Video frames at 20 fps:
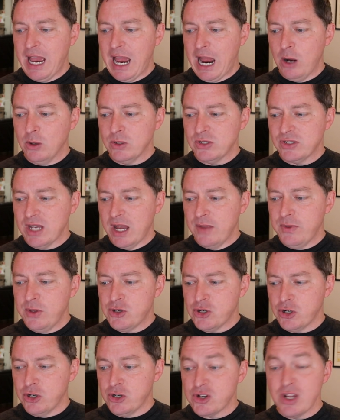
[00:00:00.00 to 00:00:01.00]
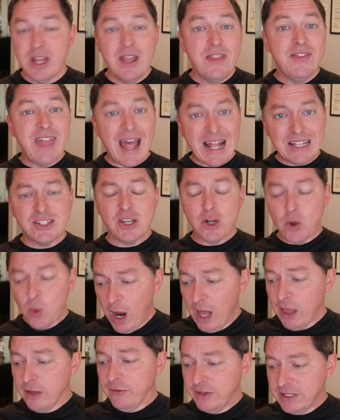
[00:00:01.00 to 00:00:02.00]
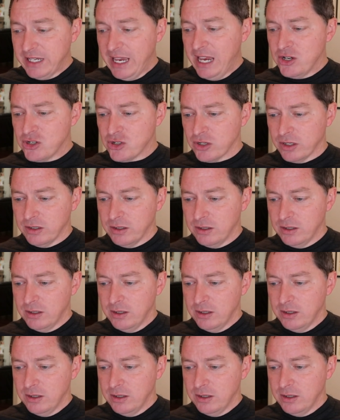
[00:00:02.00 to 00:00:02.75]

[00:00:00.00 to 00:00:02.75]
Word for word: outside the church? That's a qualification.